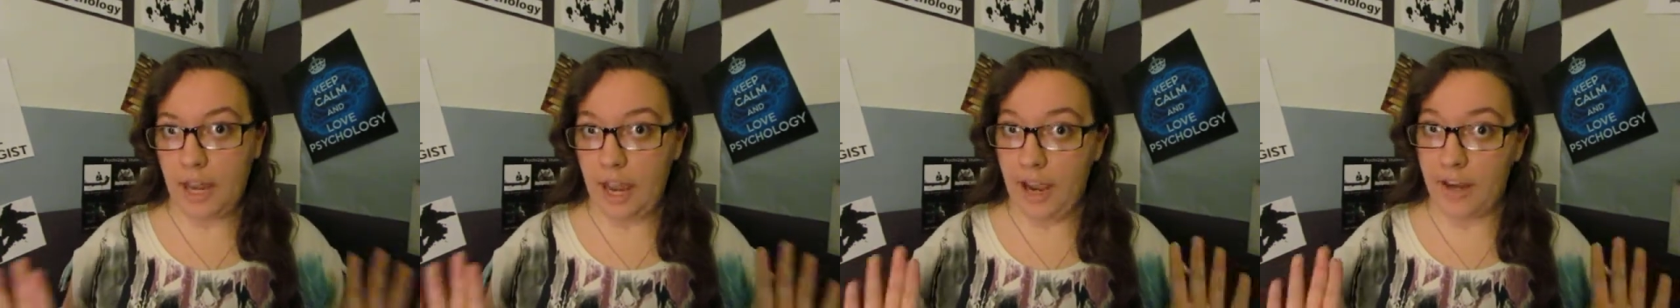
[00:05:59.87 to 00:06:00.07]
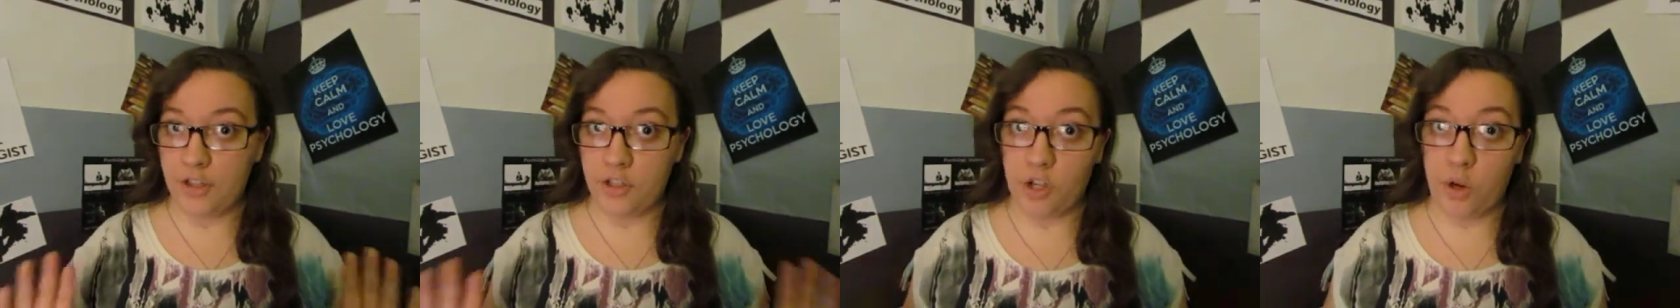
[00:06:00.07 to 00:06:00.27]

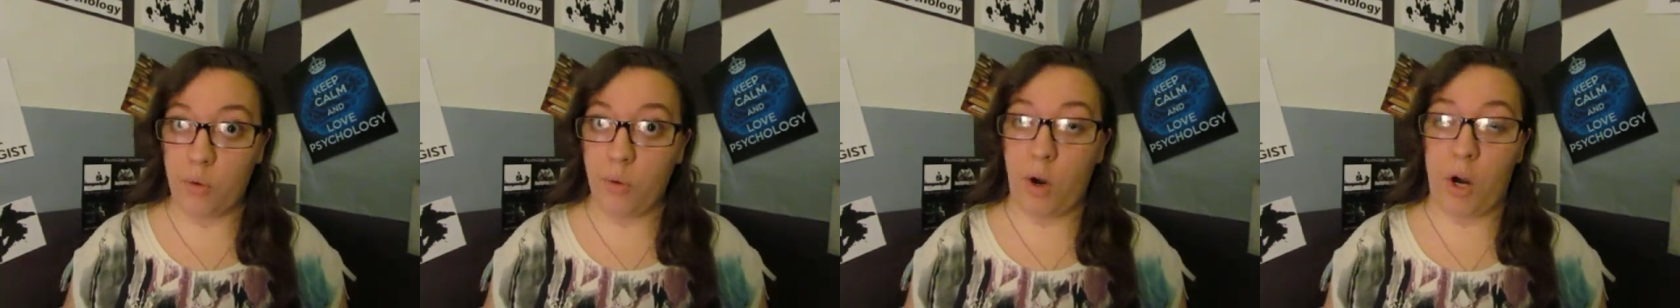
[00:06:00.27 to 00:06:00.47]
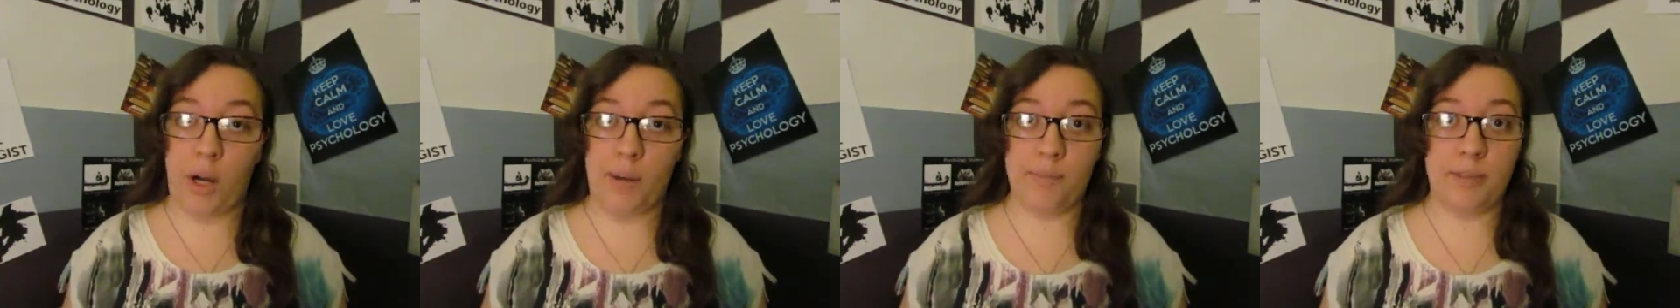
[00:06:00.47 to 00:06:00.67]
and
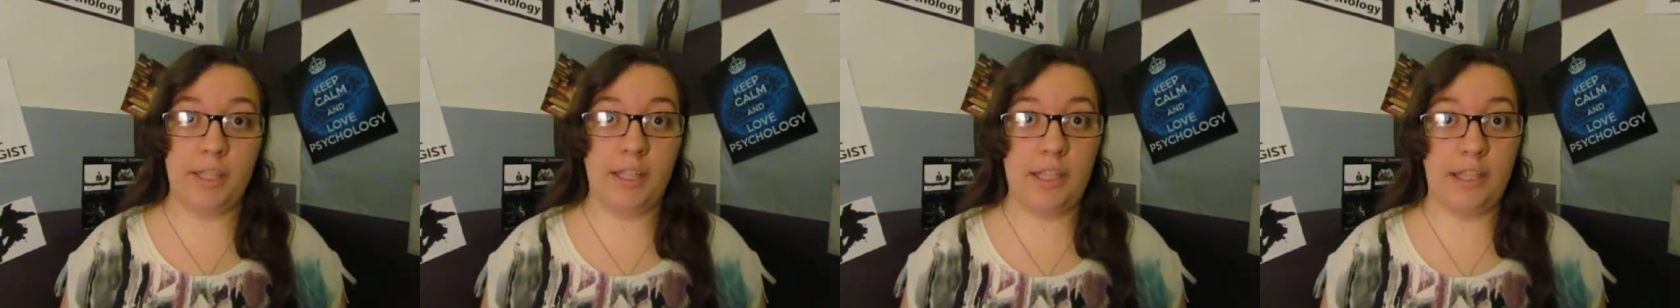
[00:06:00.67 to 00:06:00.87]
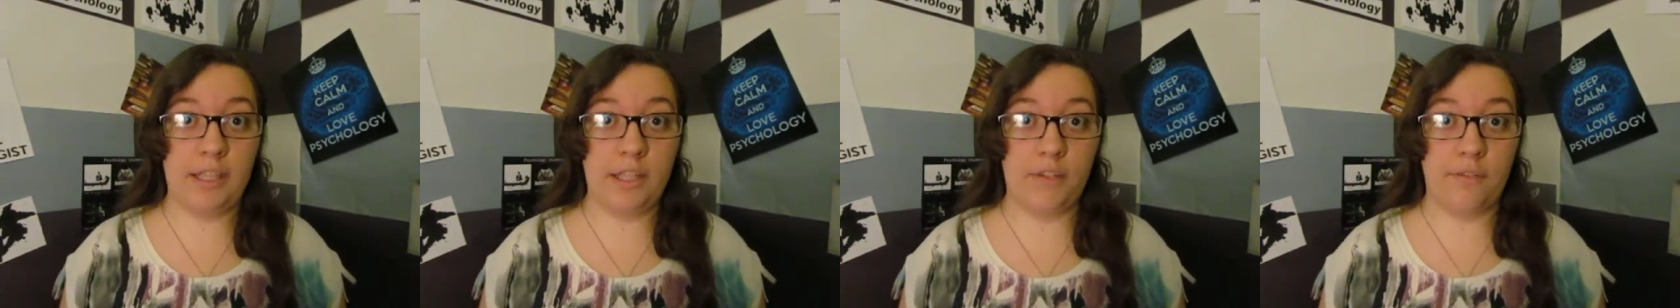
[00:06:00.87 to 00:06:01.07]
no harm
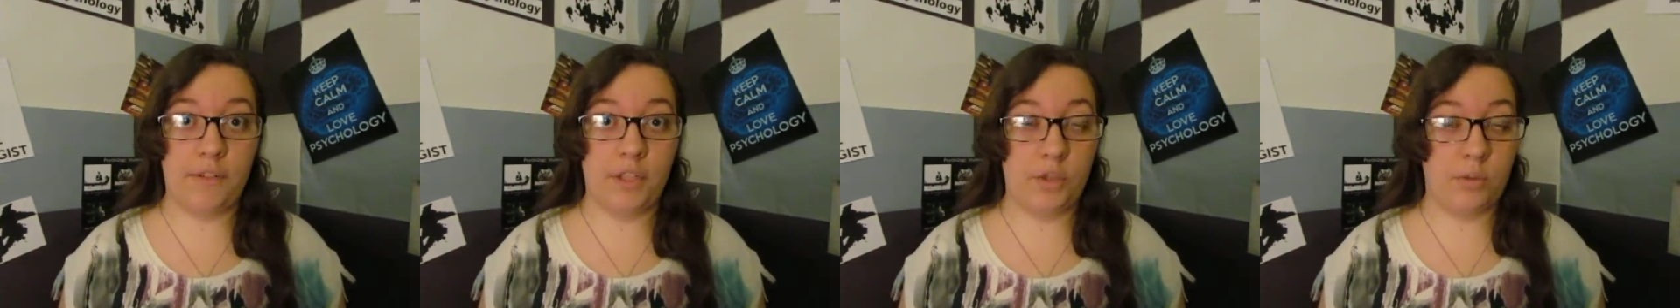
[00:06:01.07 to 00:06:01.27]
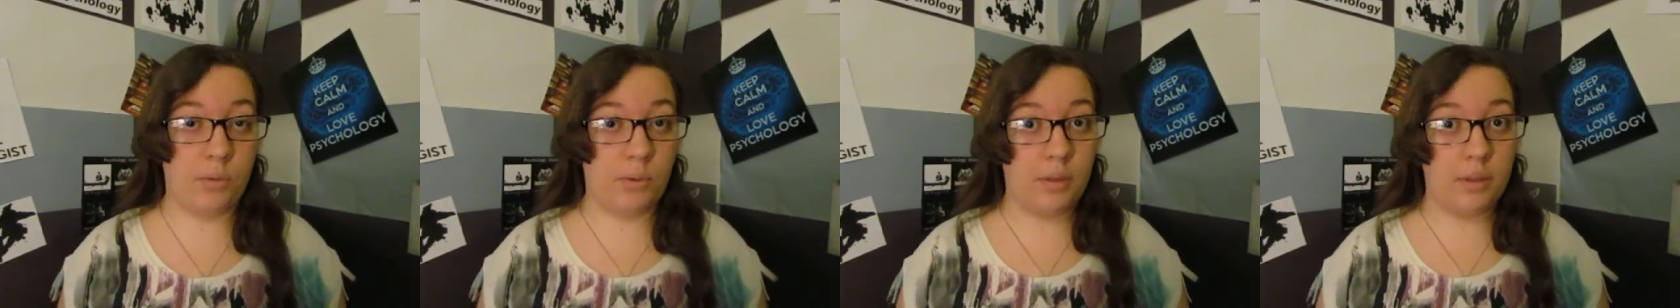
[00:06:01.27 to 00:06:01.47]
to the
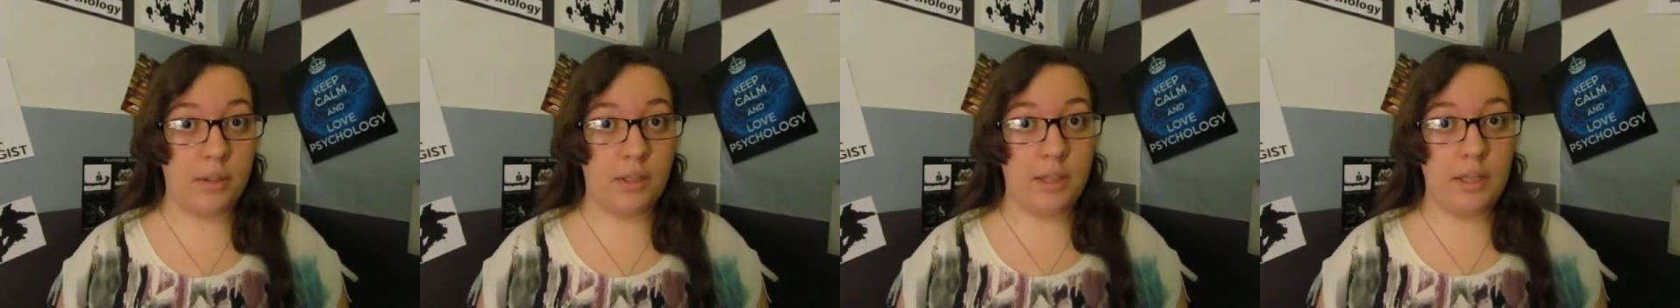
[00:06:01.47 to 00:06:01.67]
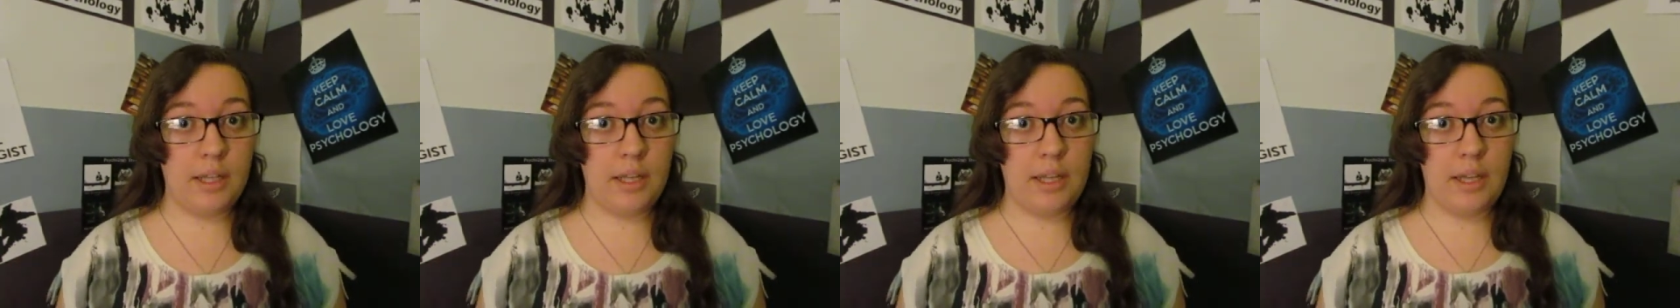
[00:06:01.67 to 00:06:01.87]
individual.
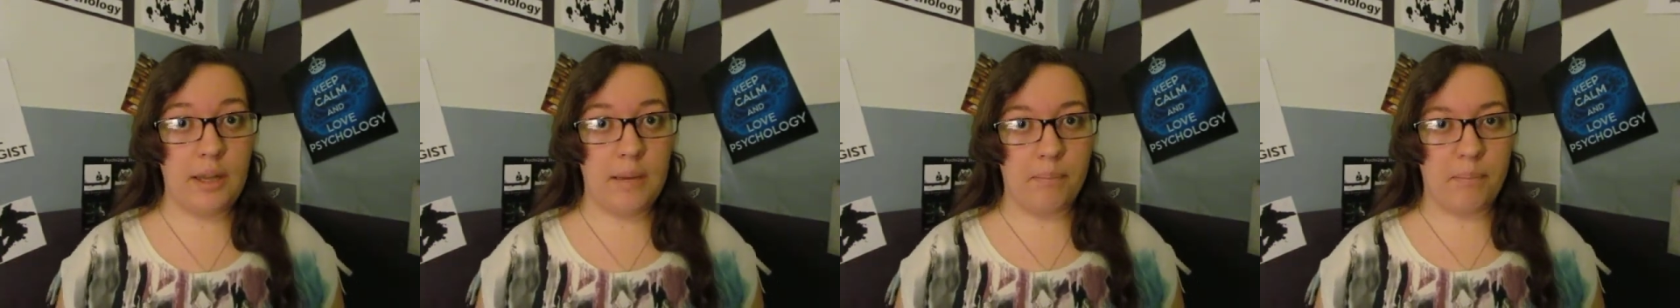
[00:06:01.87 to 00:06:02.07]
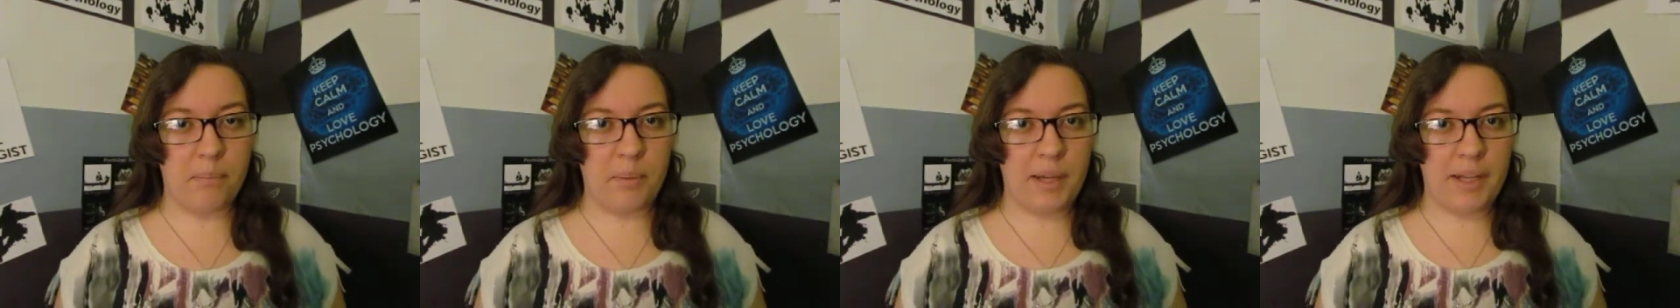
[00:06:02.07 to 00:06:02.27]

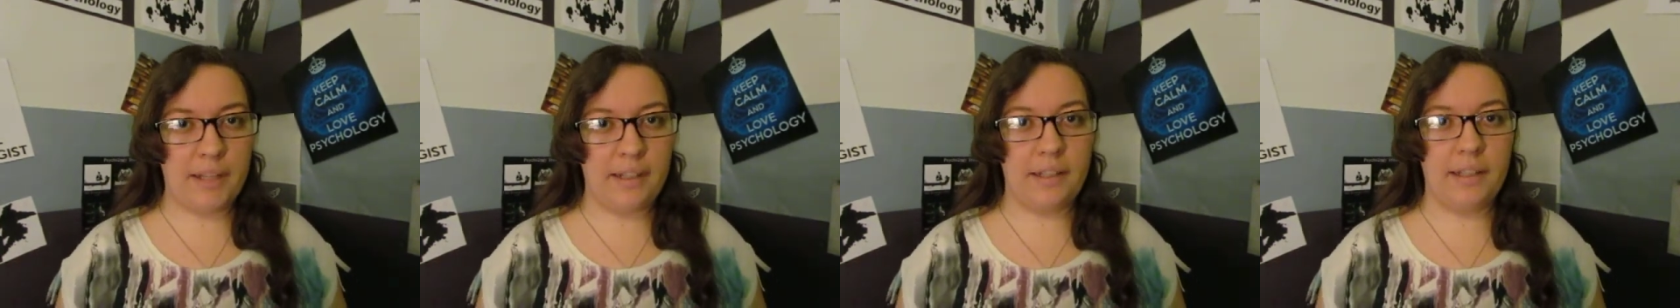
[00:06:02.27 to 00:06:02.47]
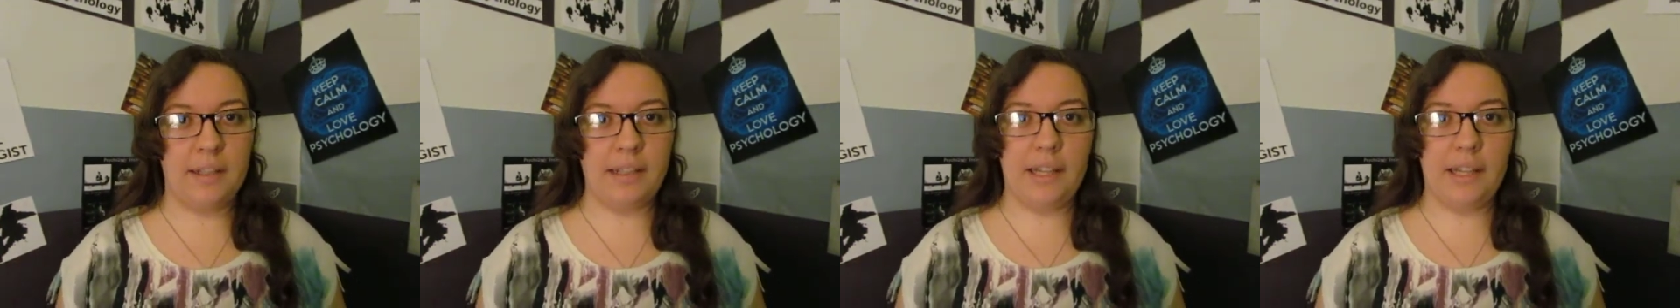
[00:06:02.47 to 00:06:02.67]
But